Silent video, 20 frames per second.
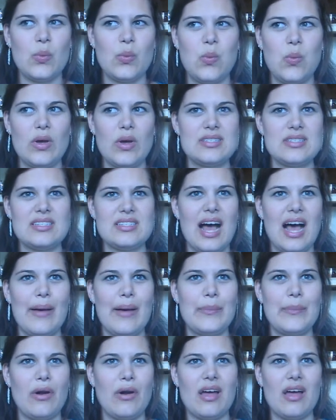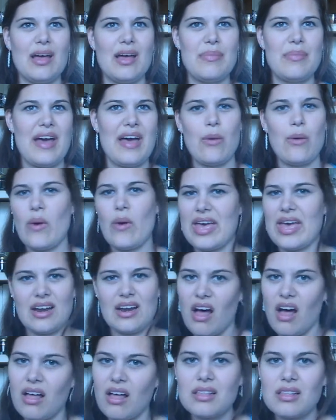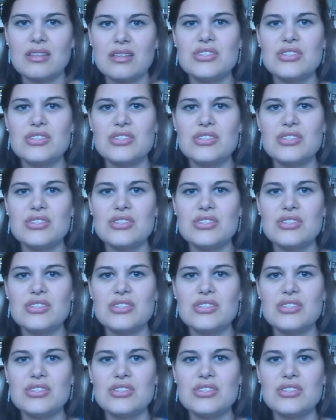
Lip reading: was not brought up that way at all.